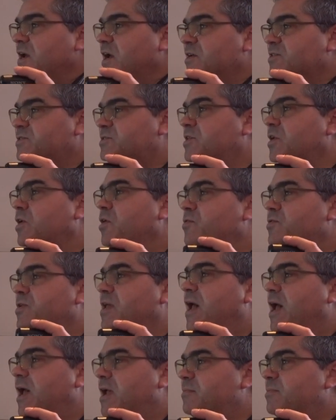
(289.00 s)
are still
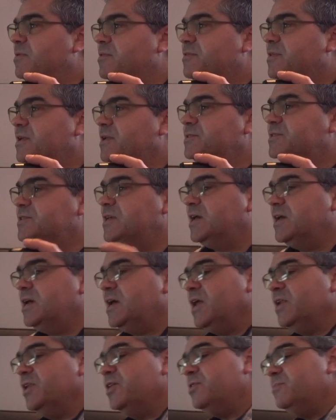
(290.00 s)
okay, but things are
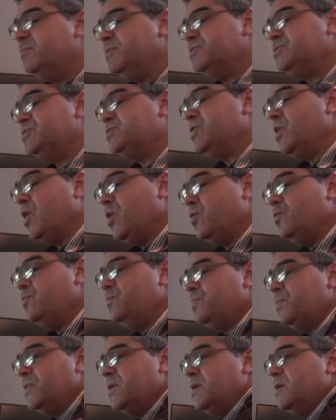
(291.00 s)
a little bit slow,
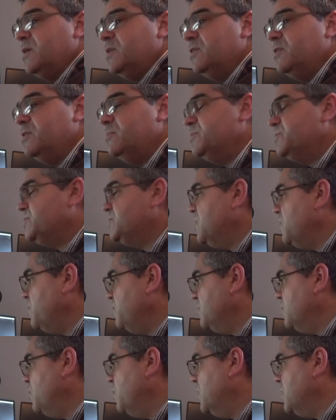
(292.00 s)
a little bit
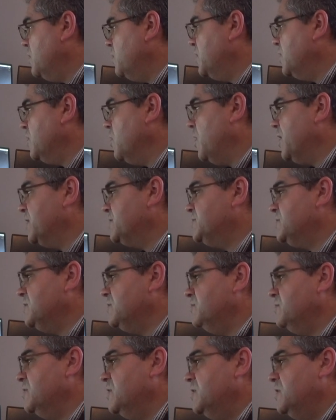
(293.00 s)
slower than what I would like.
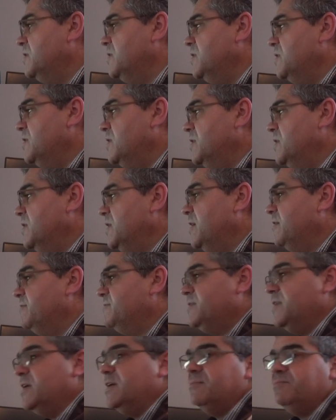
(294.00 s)
So
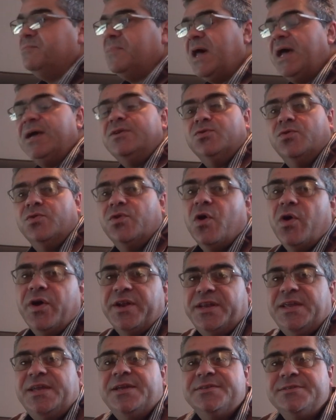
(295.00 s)
after 8 or
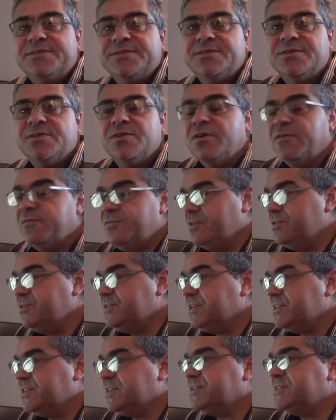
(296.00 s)
9 years of
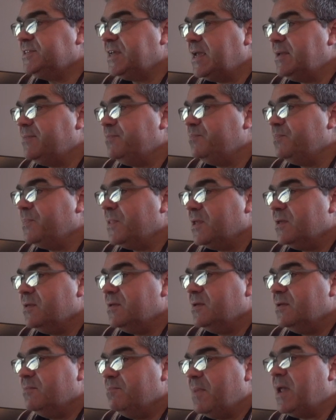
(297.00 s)
using the same
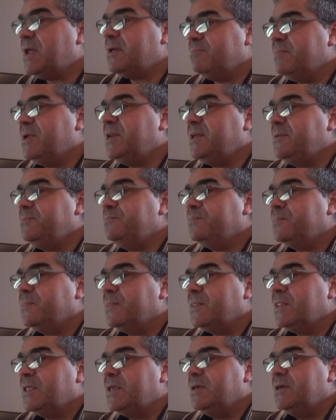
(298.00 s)
Mac Mini,
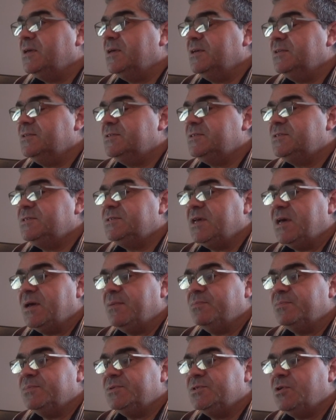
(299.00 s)
it's
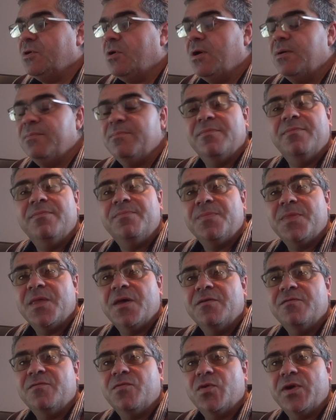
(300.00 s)
time
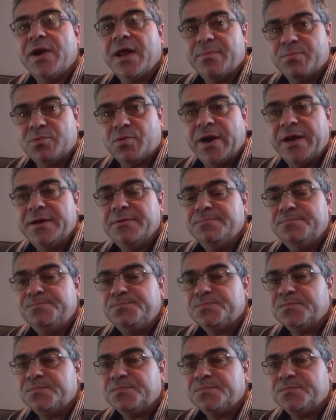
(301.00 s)
for an upgrade.